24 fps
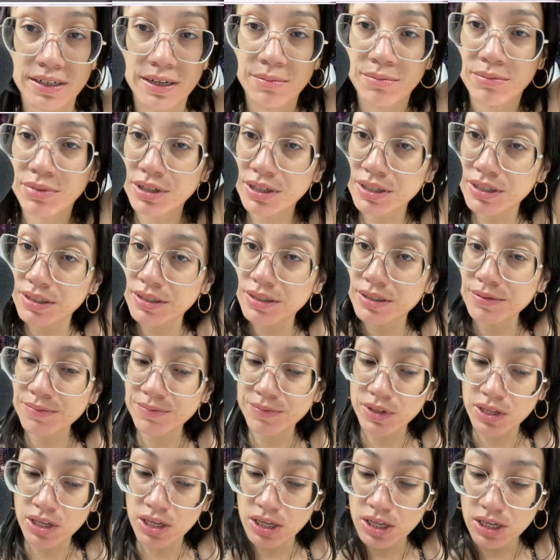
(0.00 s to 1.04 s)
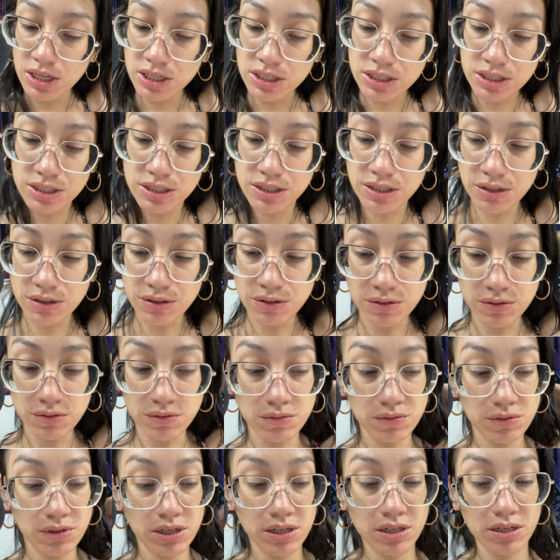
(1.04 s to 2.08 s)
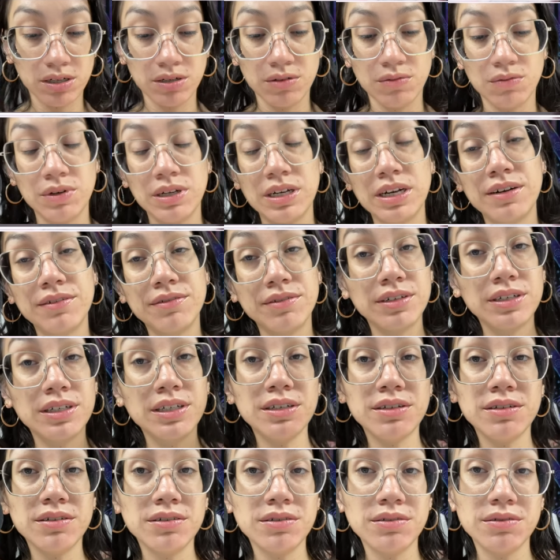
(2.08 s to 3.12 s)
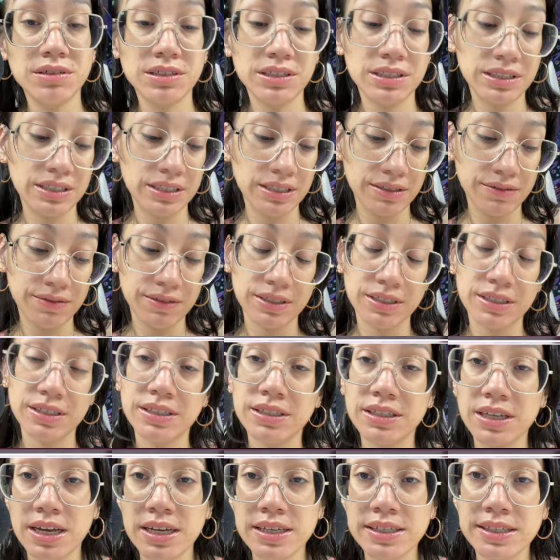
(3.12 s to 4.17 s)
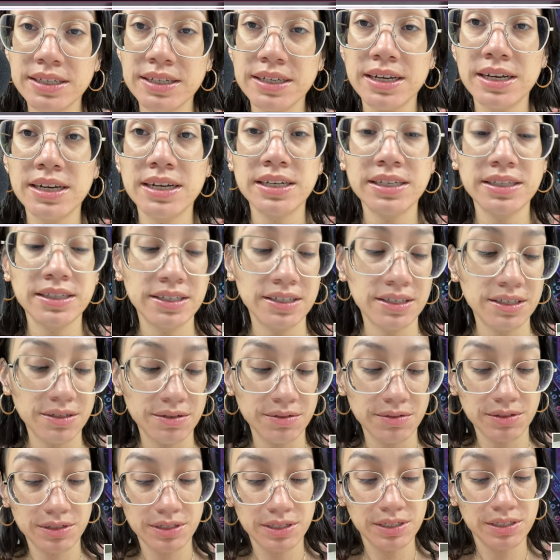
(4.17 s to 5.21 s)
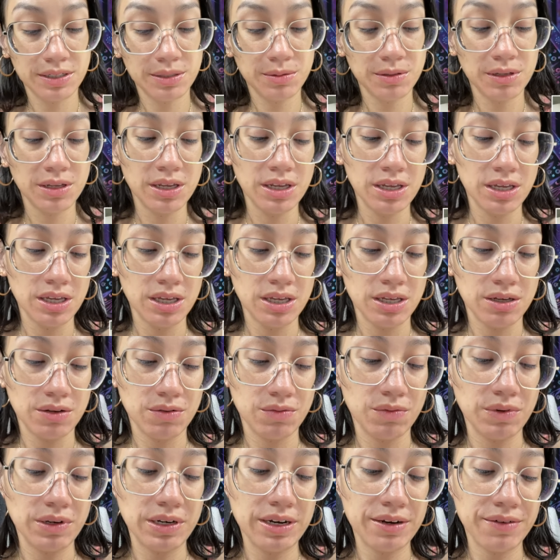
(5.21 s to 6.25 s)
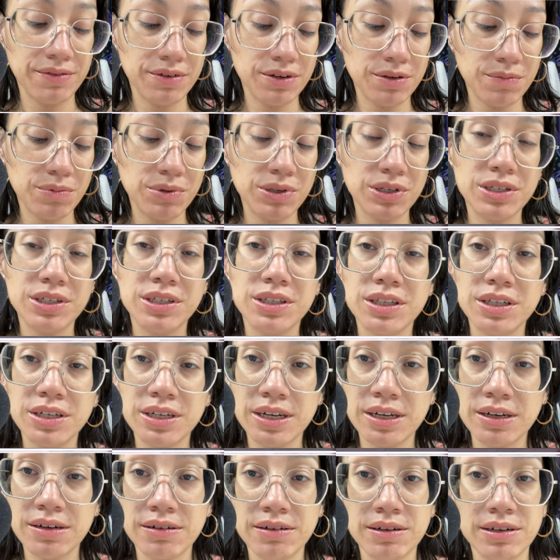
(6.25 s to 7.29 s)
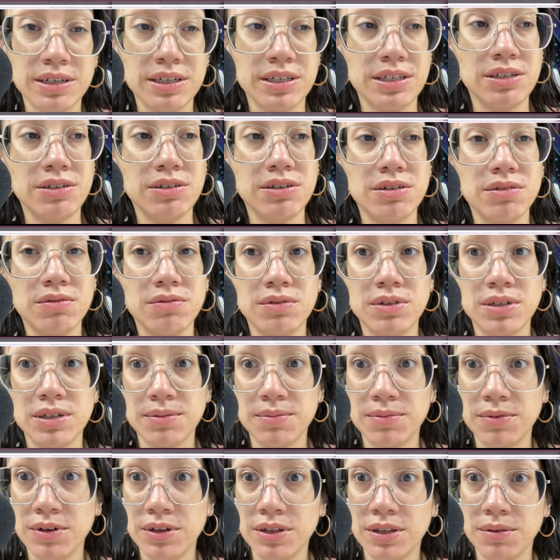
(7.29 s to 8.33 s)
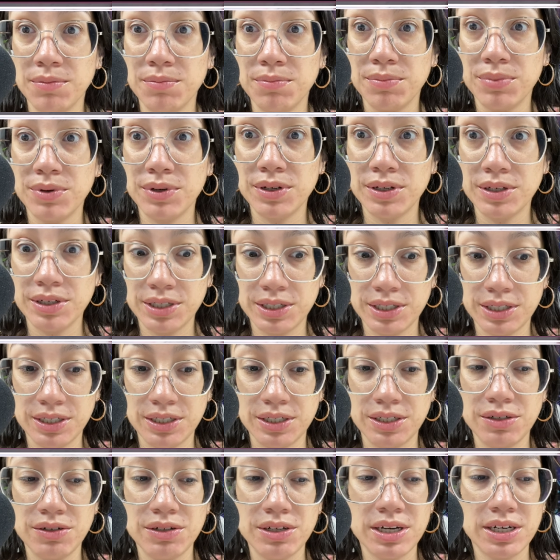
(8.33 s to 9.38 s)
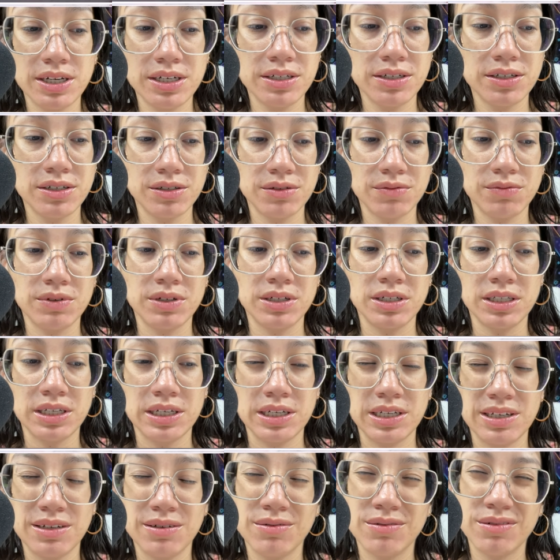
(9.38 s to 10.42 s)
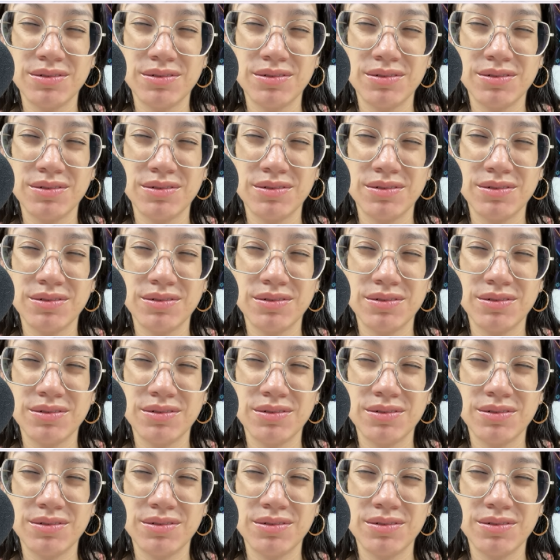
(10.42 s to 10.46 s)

numbers. So uh, whenever you receive your sizing guide, then you would just whenever you push the nail on, you don't want to really push it. You kind of just want to like